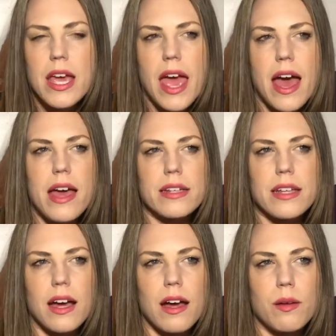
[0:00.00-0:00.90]
And
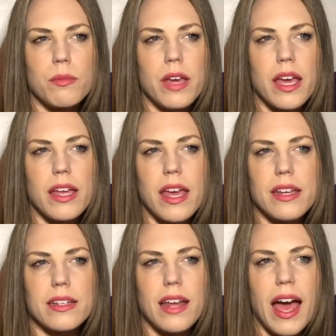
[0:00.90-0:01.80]

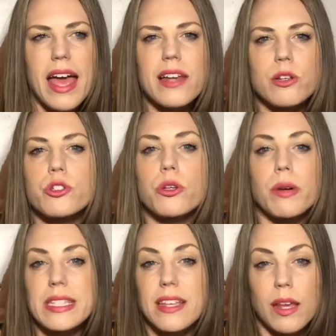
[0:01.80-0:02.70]
I had no
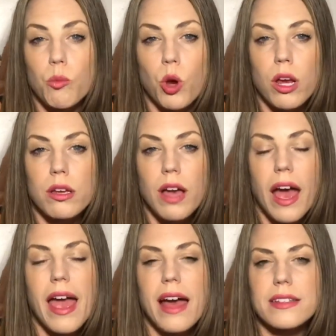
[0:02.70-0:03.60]
choice anymore.
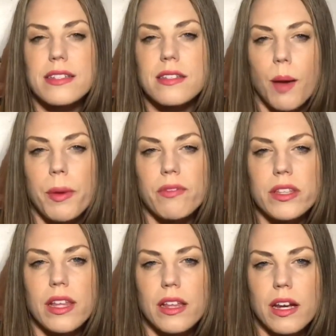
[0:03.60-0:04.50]
I had to stop
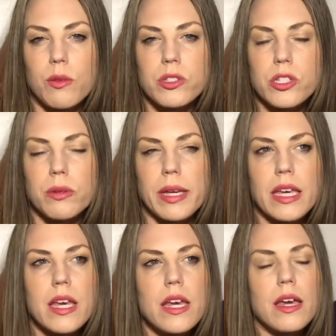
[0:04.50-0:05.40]
everything that I was doing.
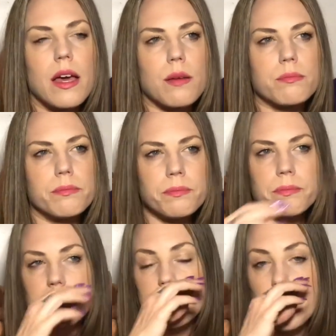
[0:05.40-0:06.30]

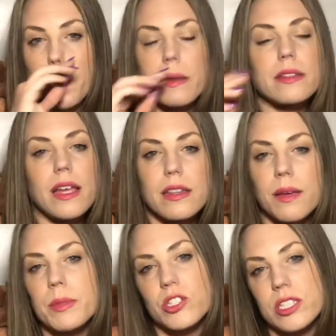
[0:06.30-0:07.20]
So
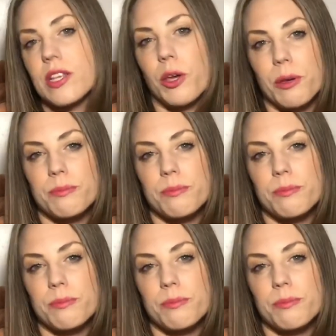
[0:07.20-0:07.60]
let me just tell you,